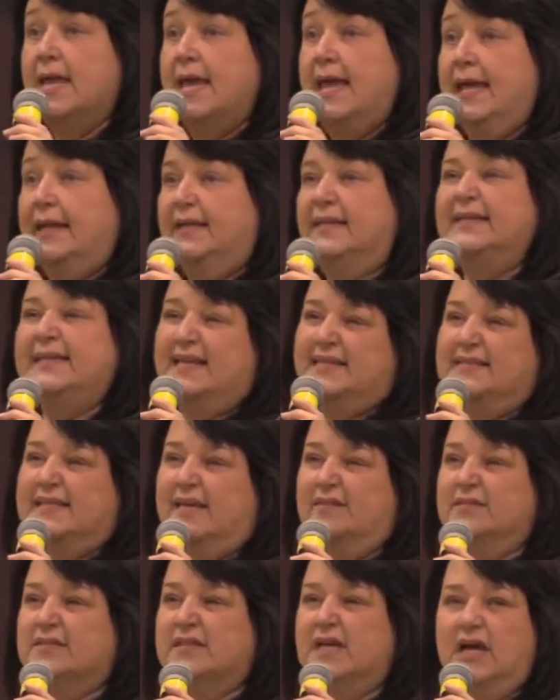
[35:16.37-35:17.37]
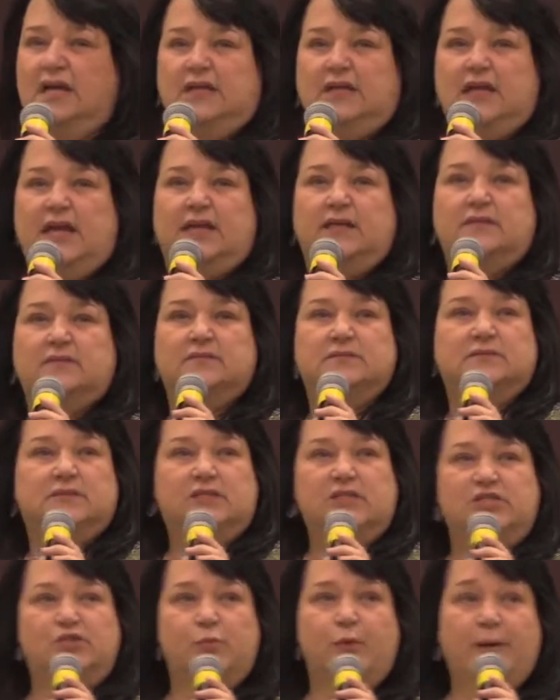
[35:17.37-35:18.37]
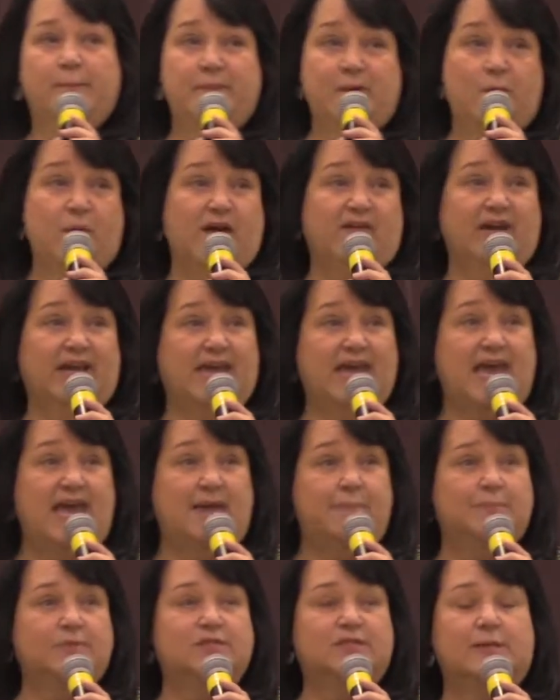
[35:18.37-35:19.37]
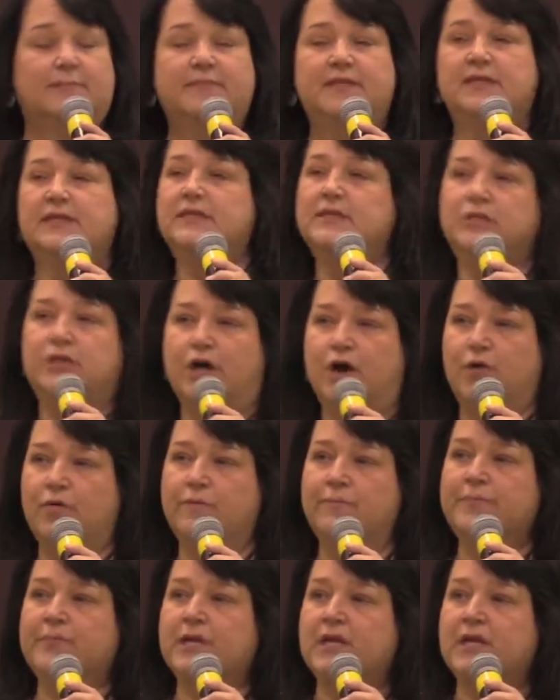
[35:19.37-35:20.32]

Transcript: And that sounds kind of like, you be wearing a cape or something? No.